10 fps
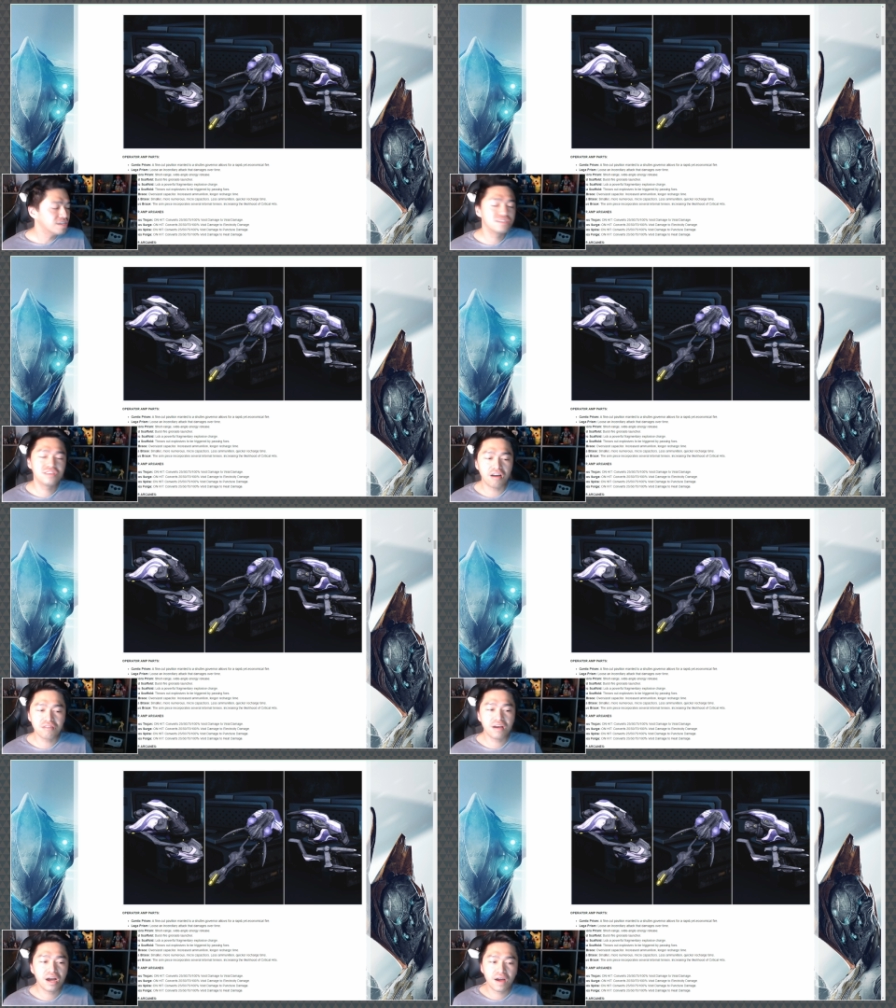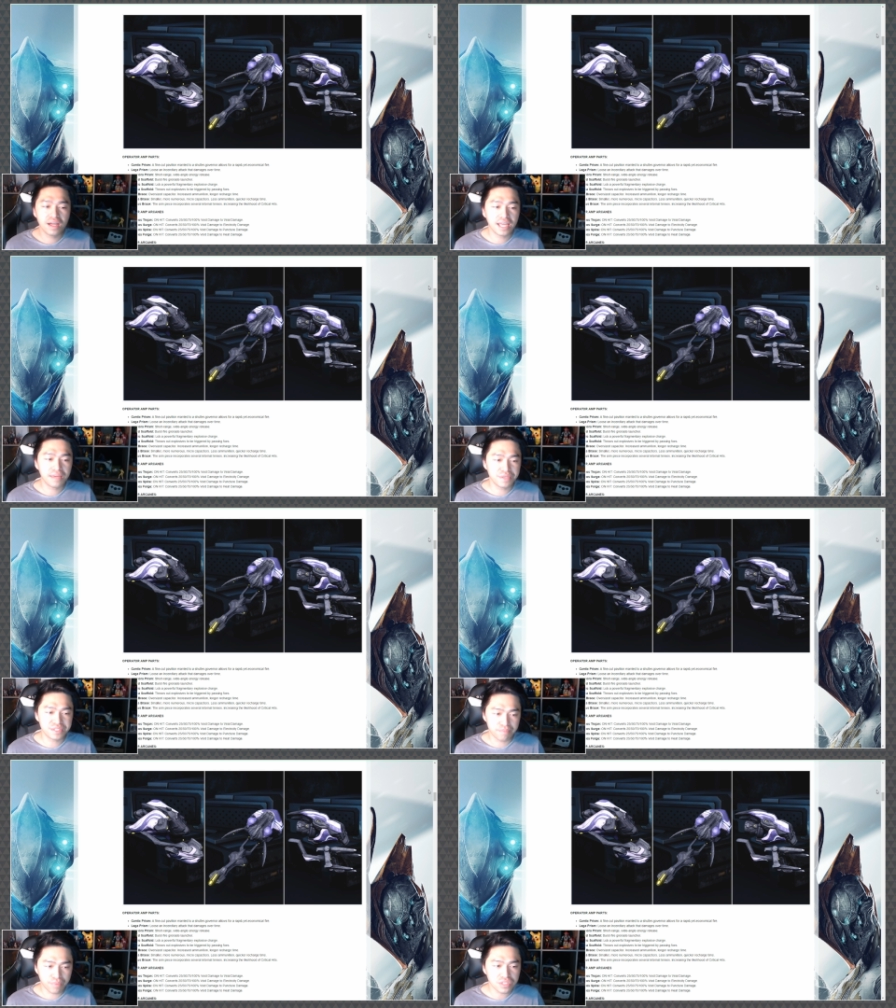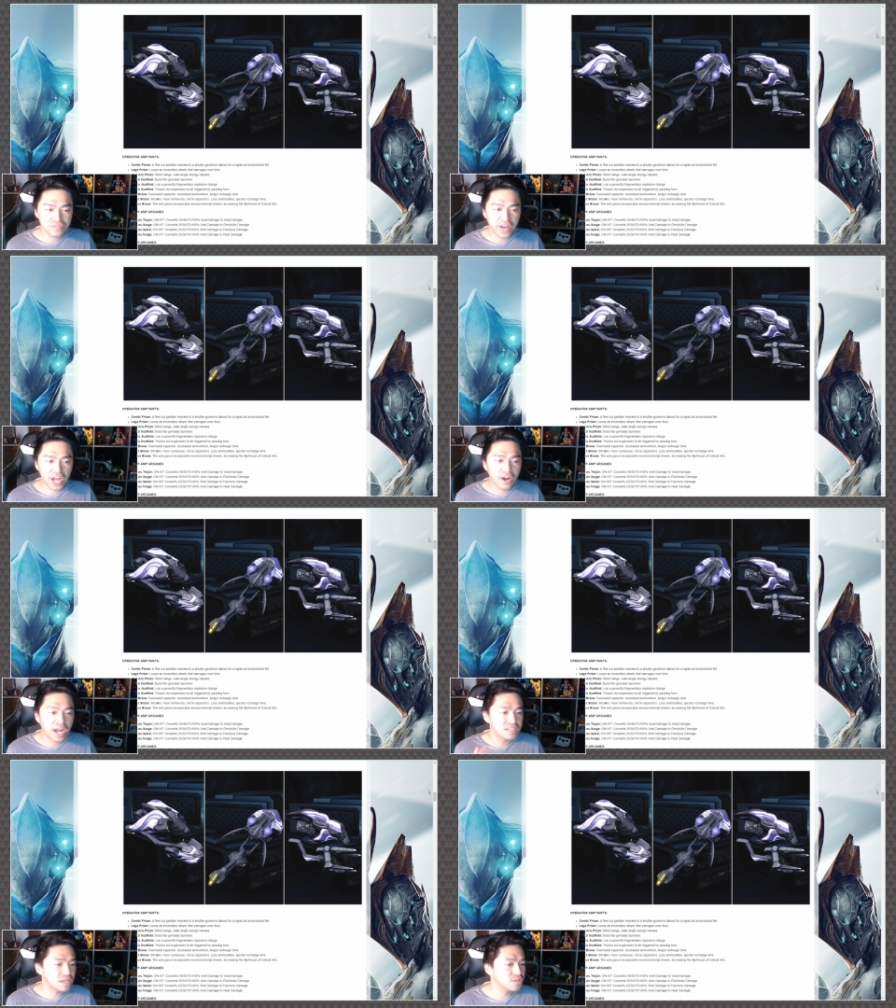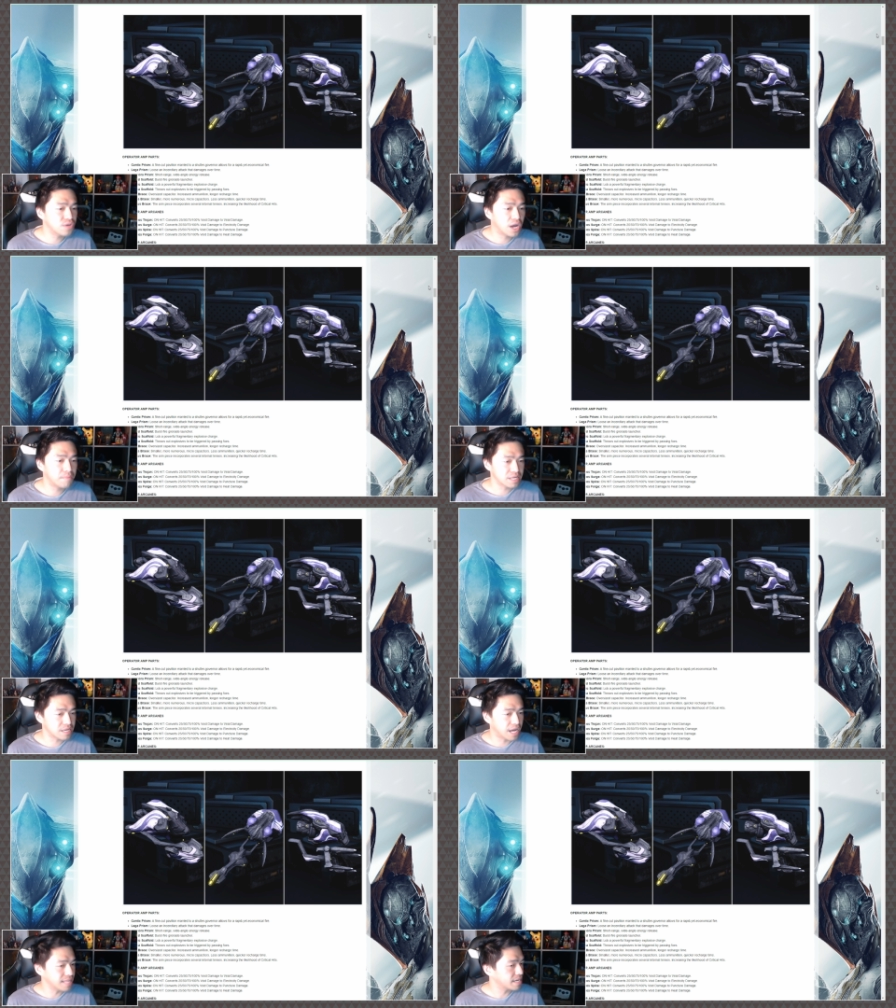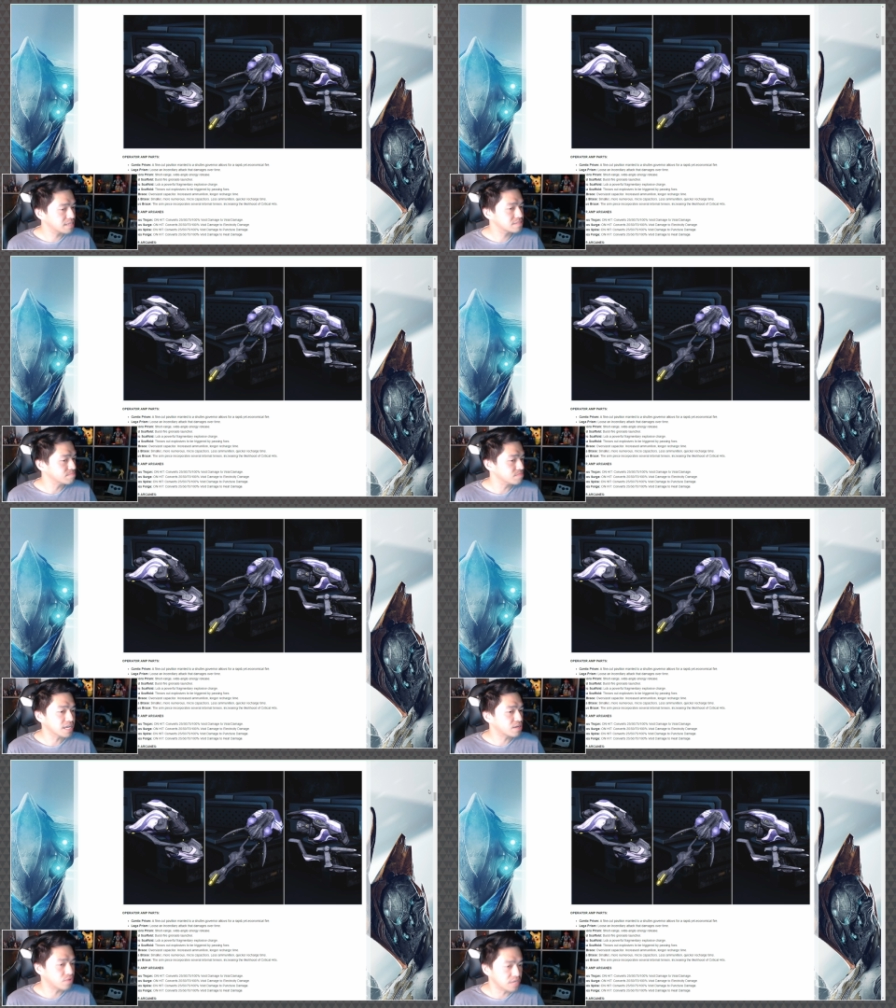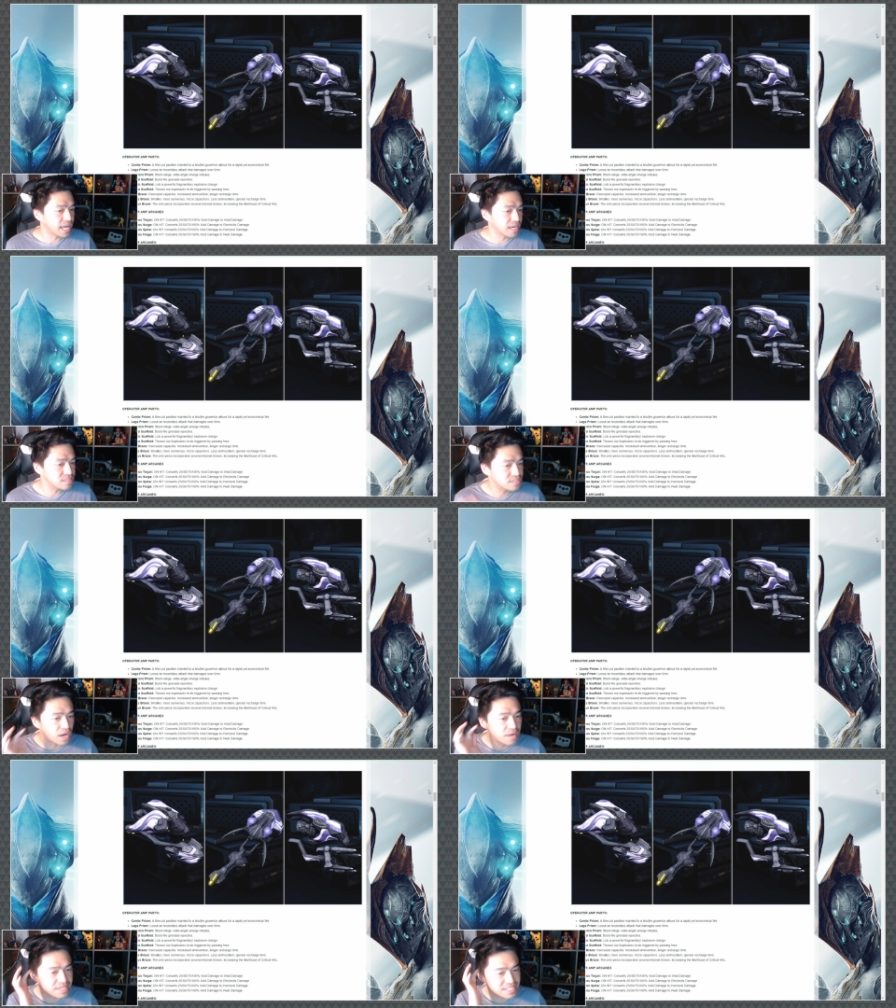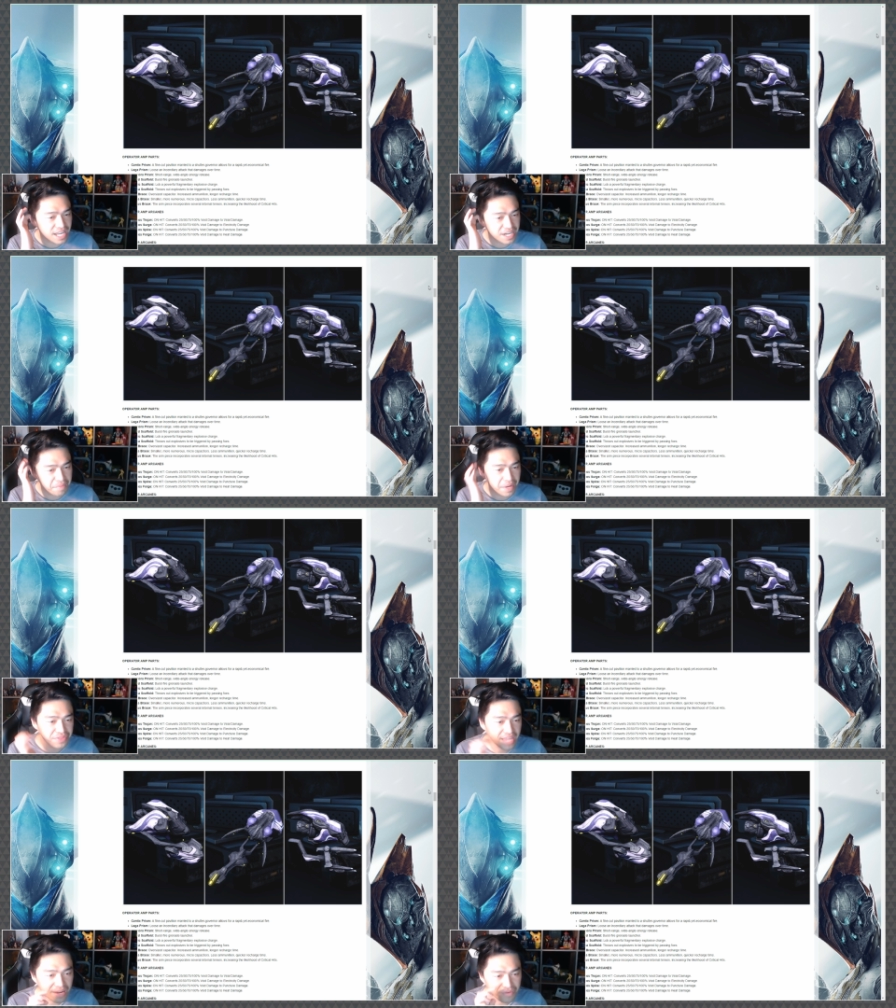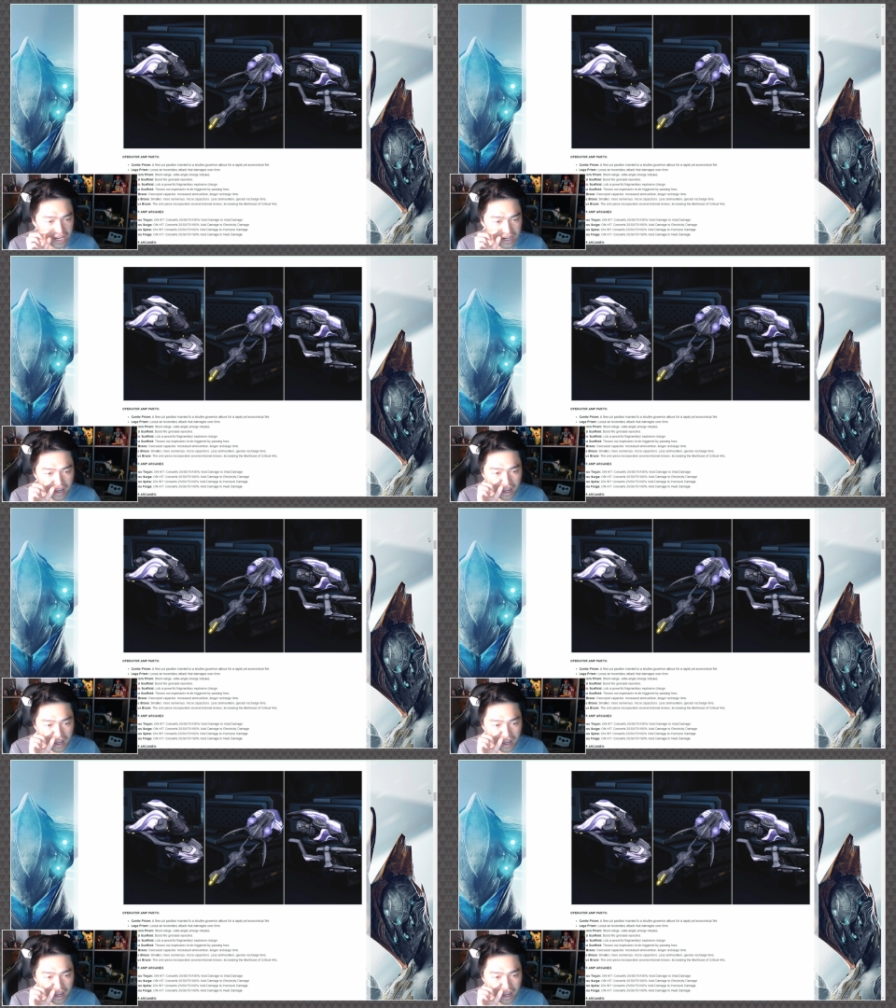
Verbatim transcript: Y'all know how I like me some burst fire, and y'all know how my, I like some like grenades, so I'm excited about that one.